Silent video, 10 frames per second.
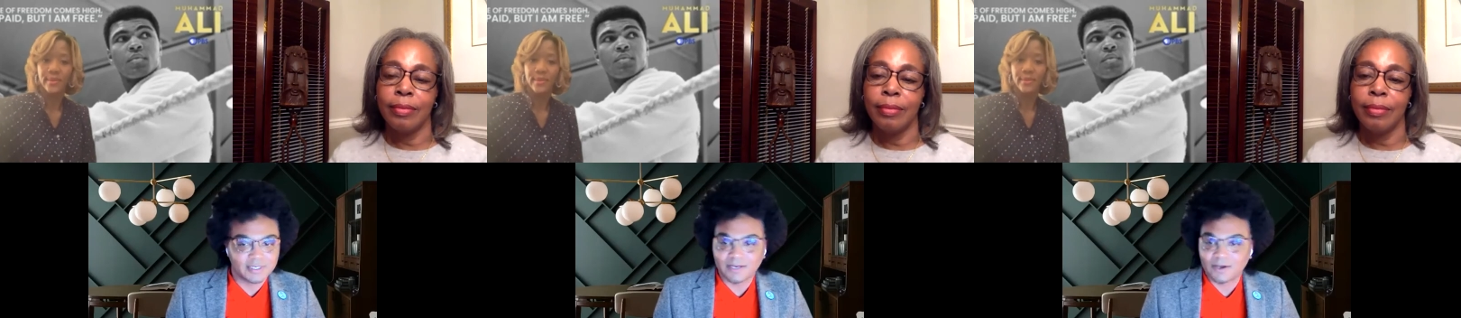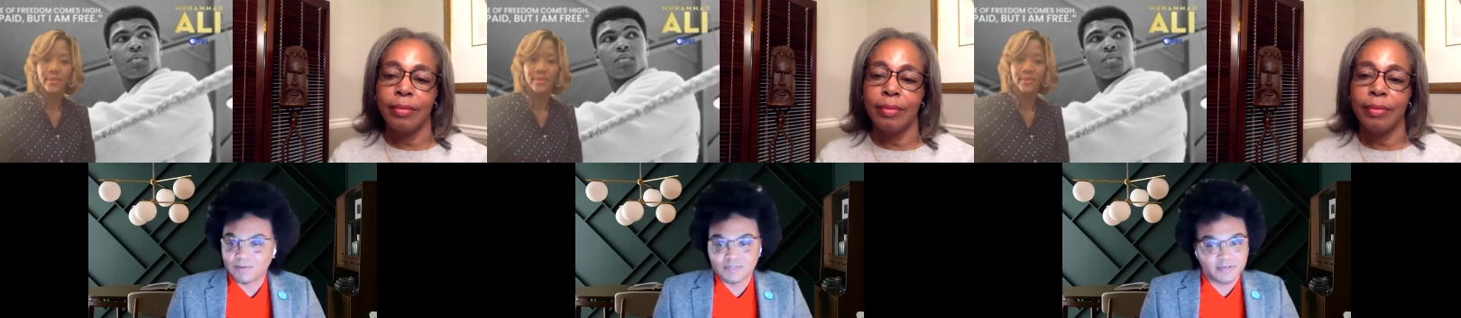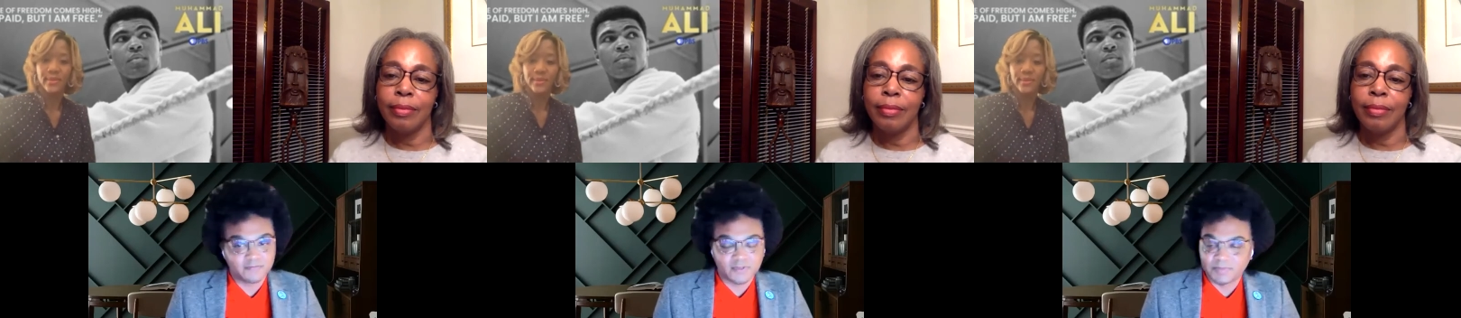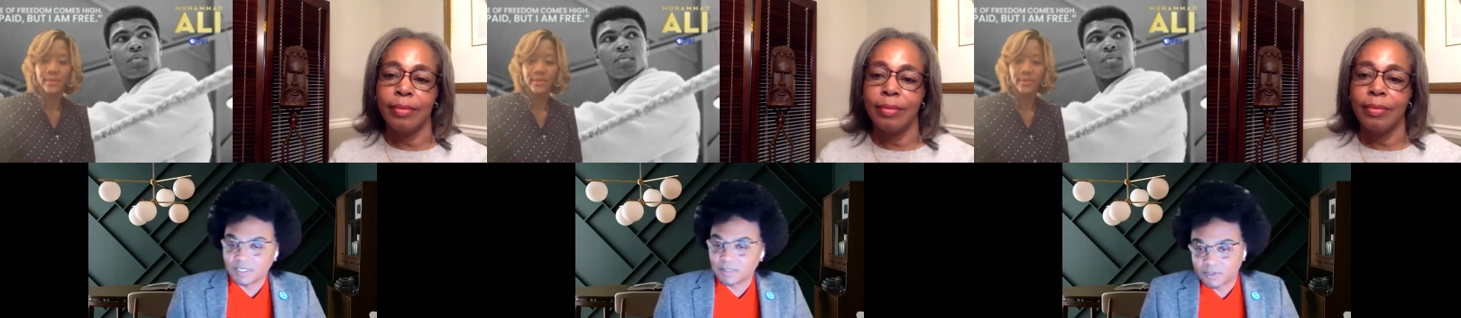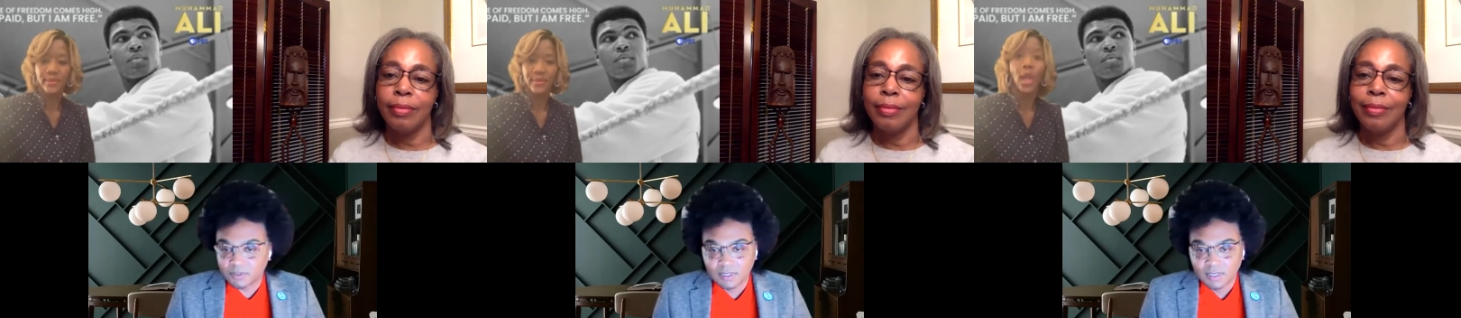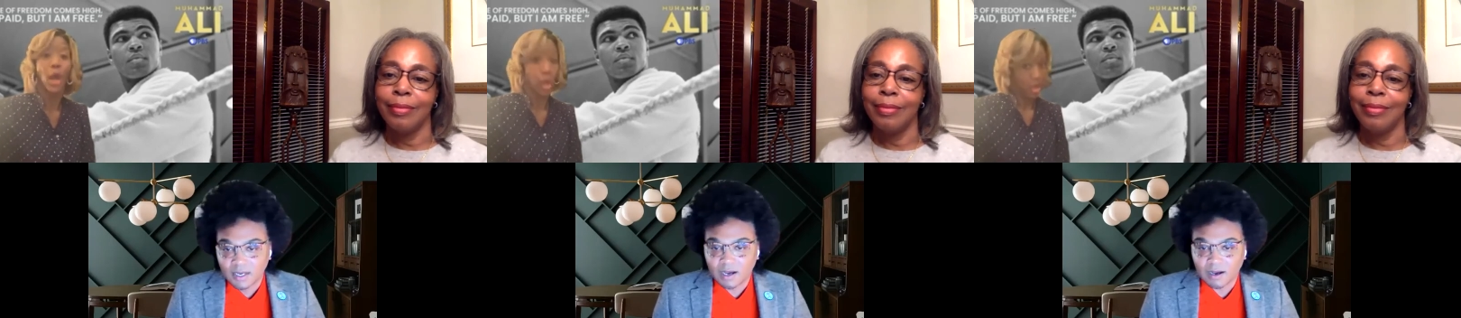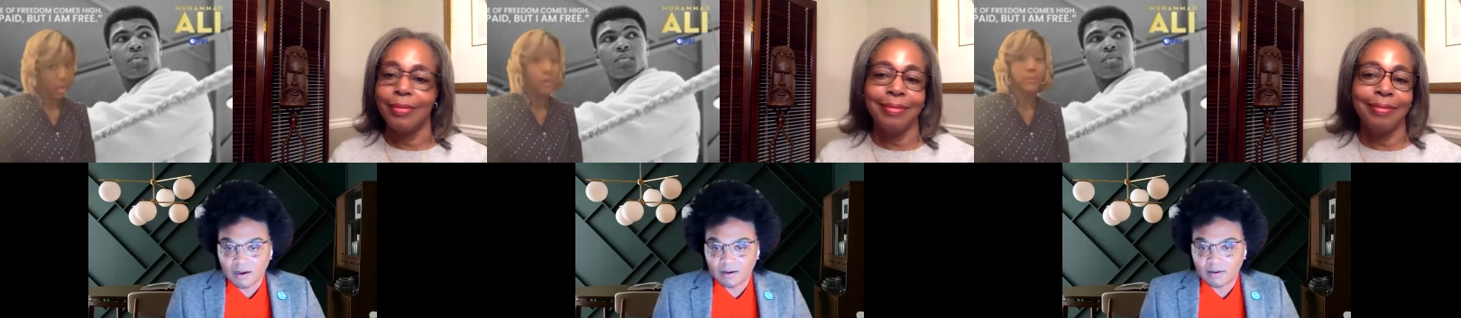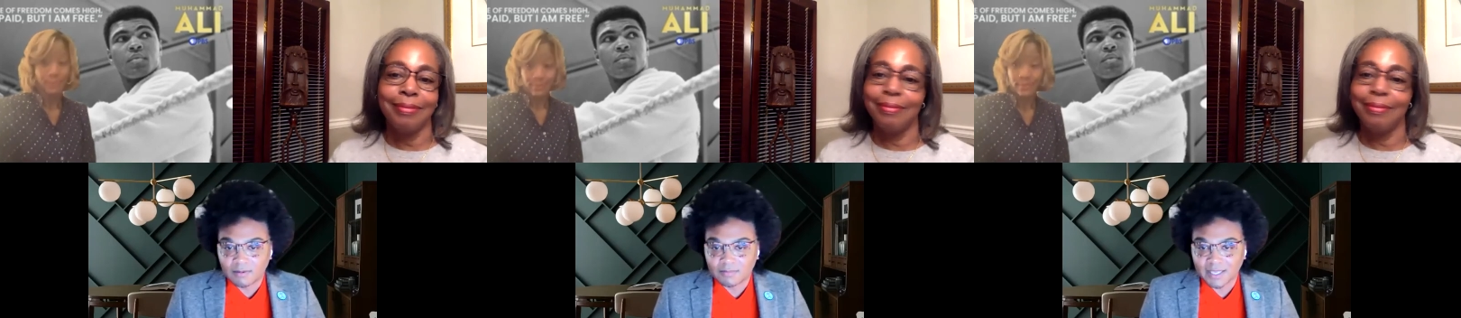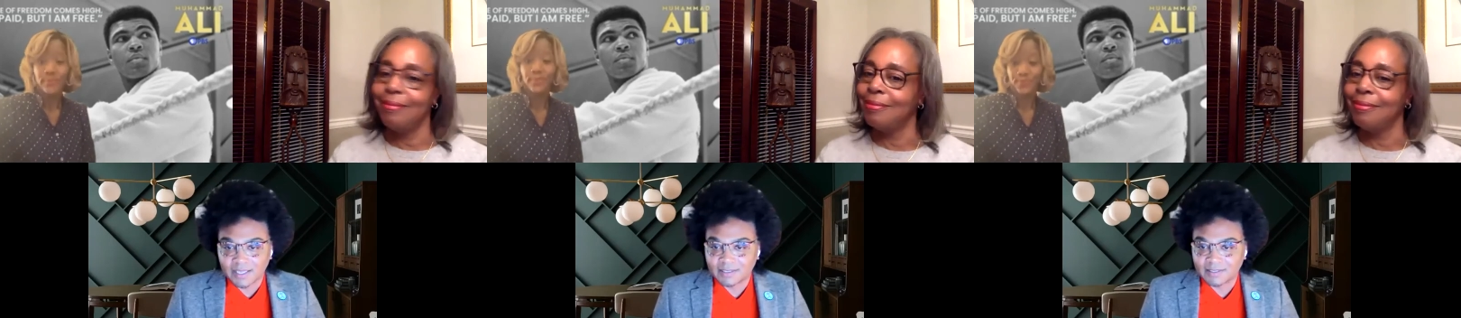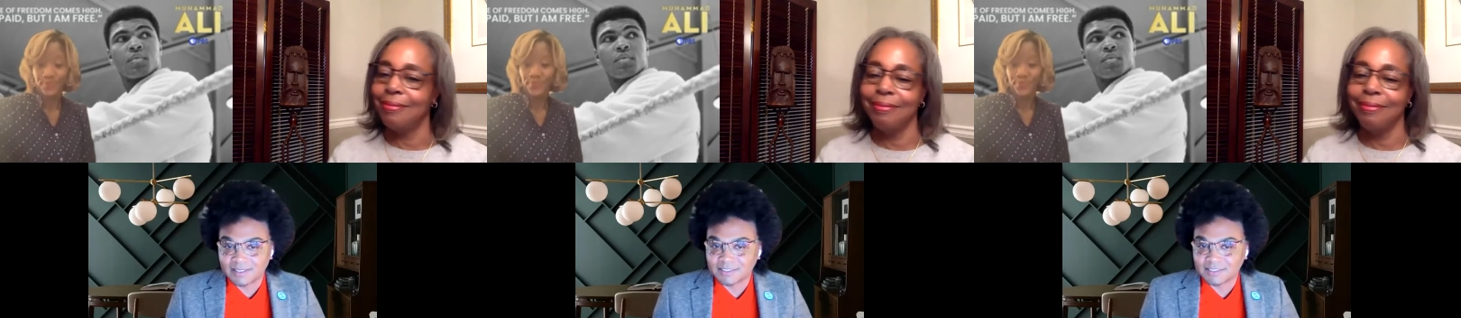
Speaker 1: Jordan ain't always been for the people. Um,